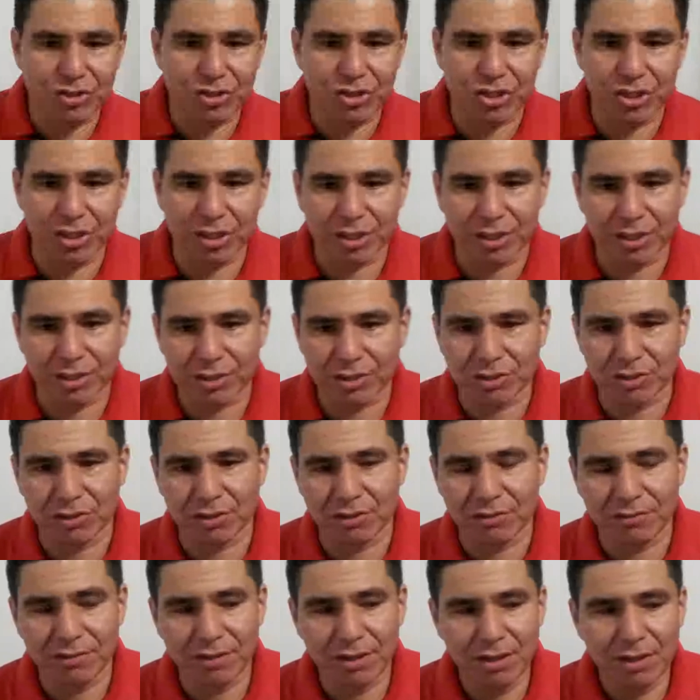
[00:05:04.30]
chick and
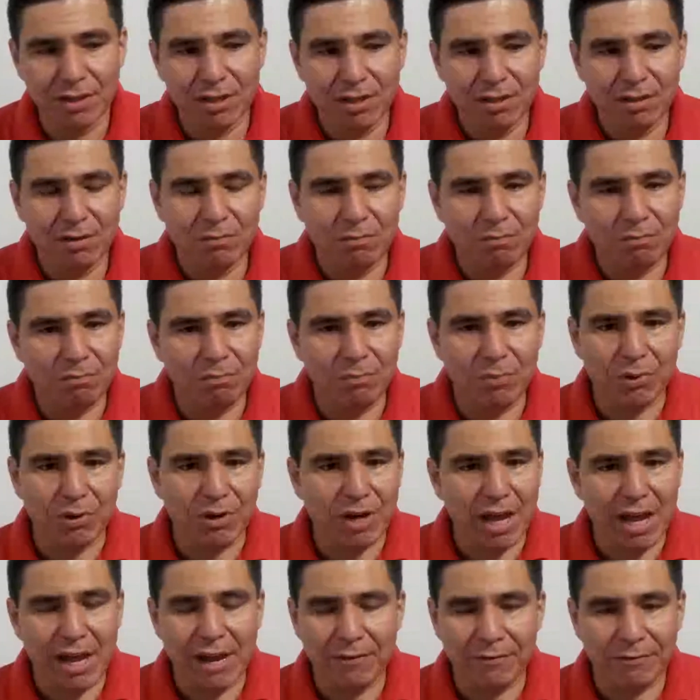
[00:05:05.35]
stuff. But
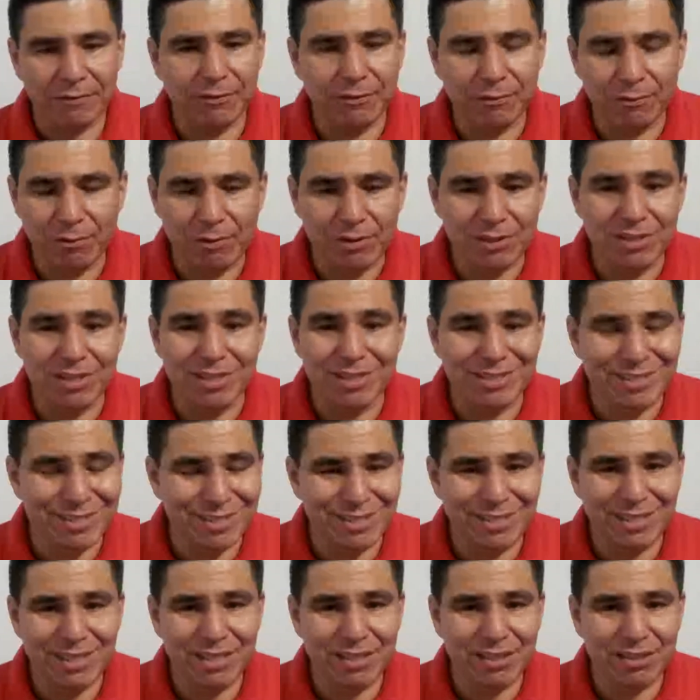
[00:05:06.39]
after
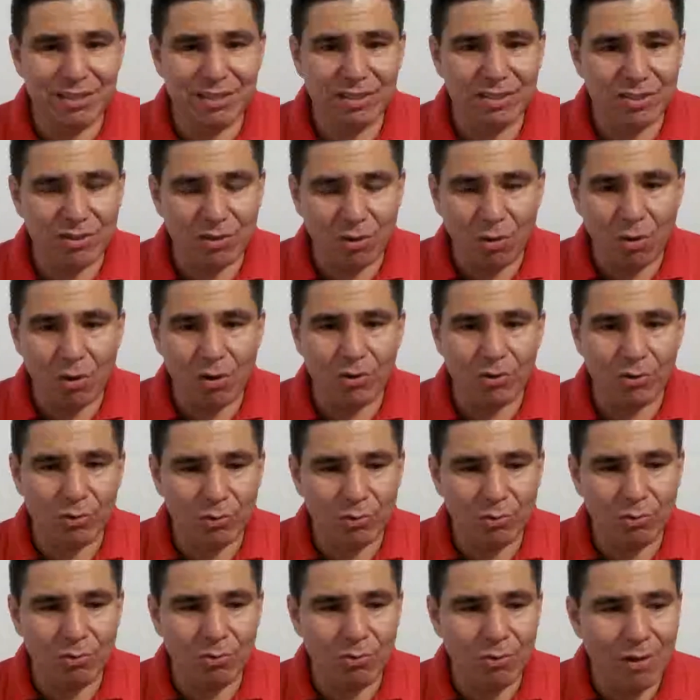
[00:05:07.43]
seeing this
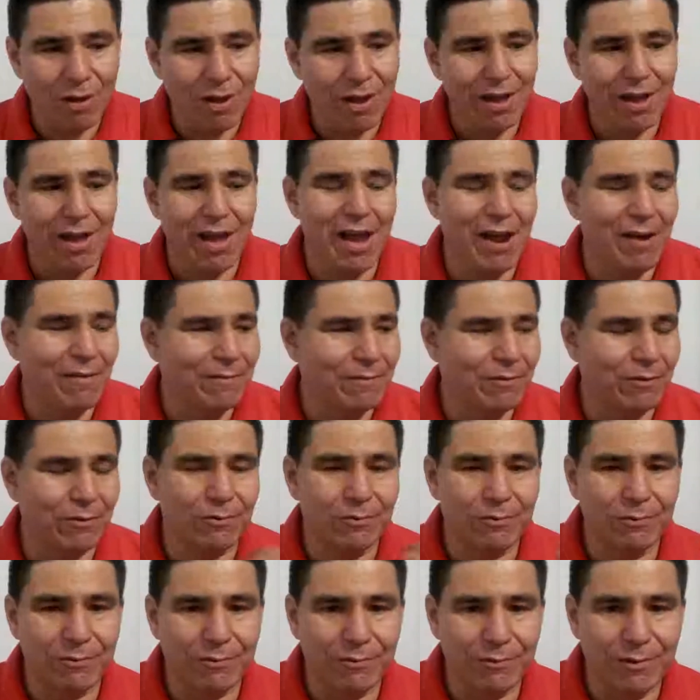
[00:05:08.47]
article, after
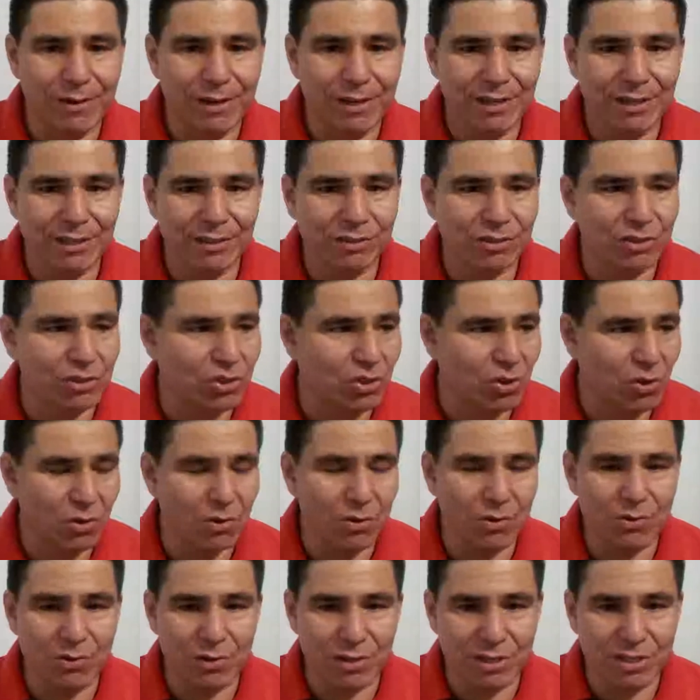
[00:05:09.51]
reading this
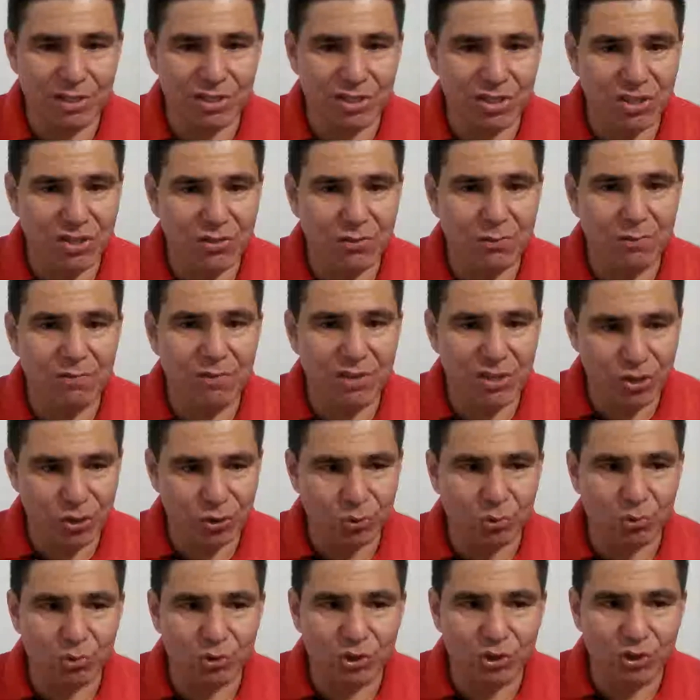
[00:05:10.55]

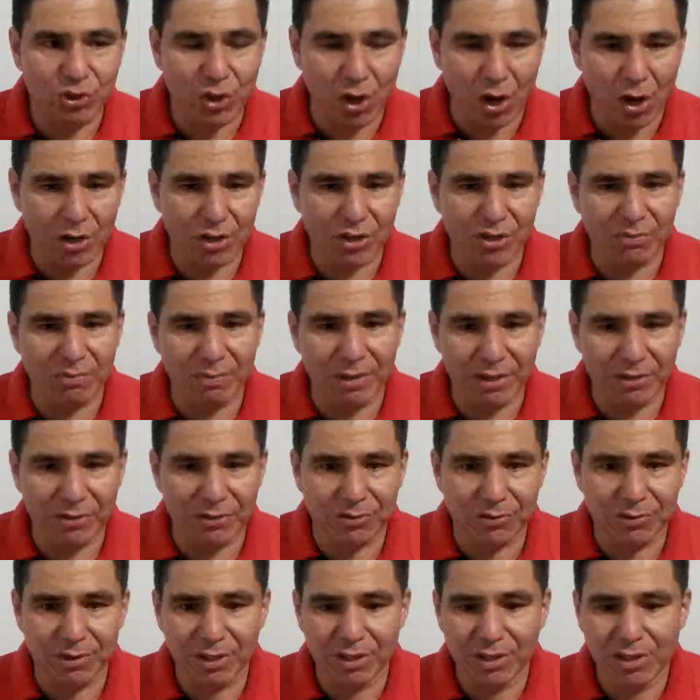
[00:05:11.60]
individual's
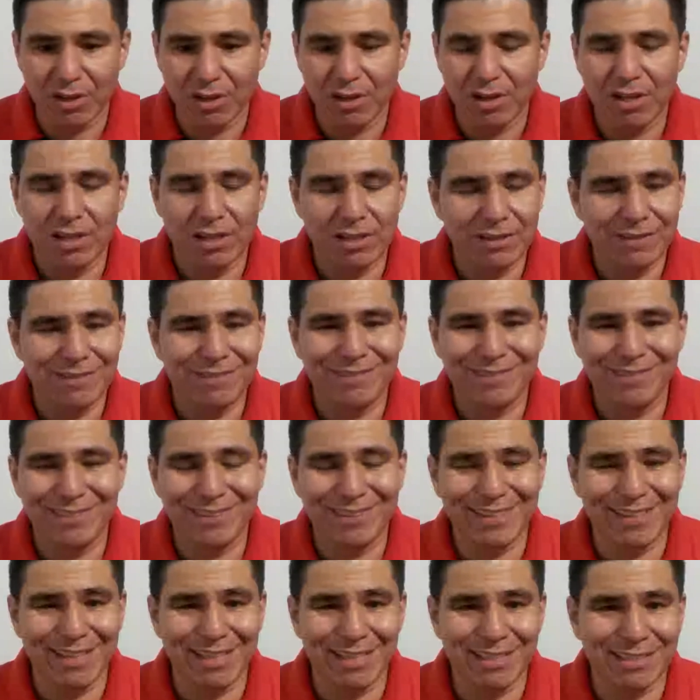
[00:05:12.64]
documentary,
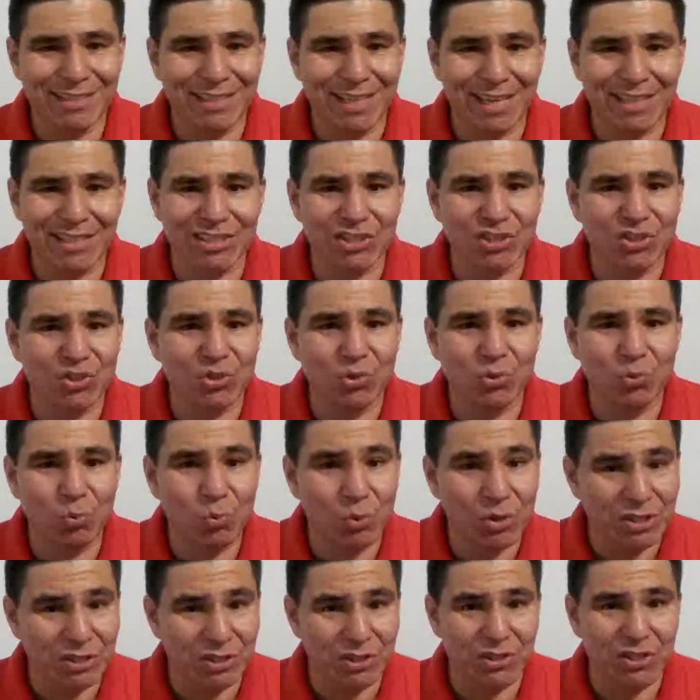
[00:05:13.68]
things has
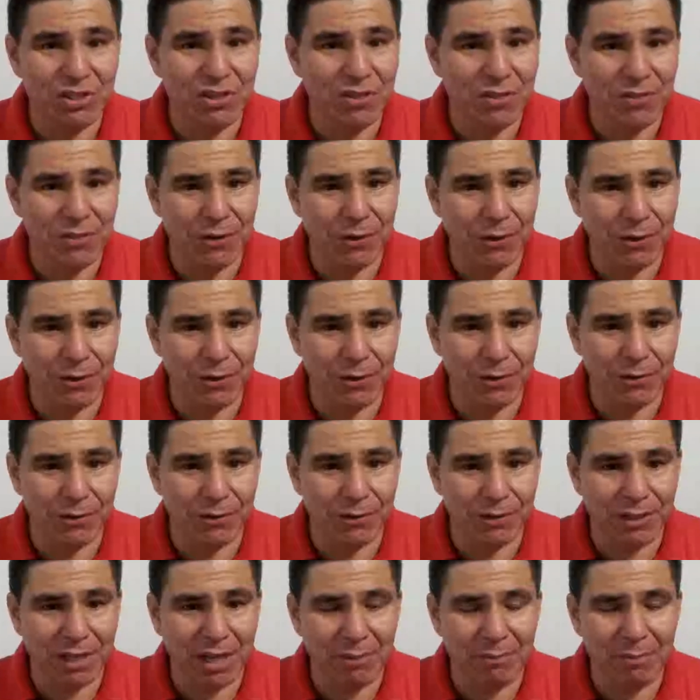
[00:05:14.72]
twisted and turned
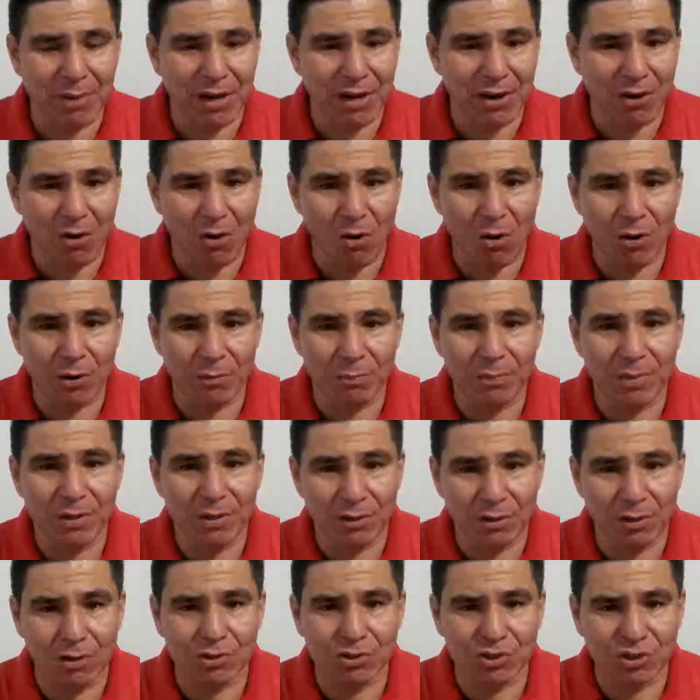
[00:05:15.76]
that my heart
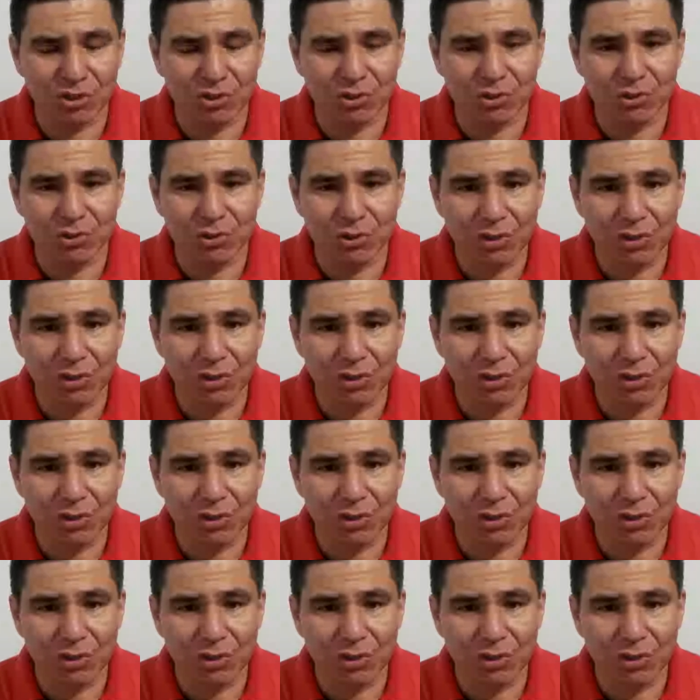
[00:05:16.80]
belongs to.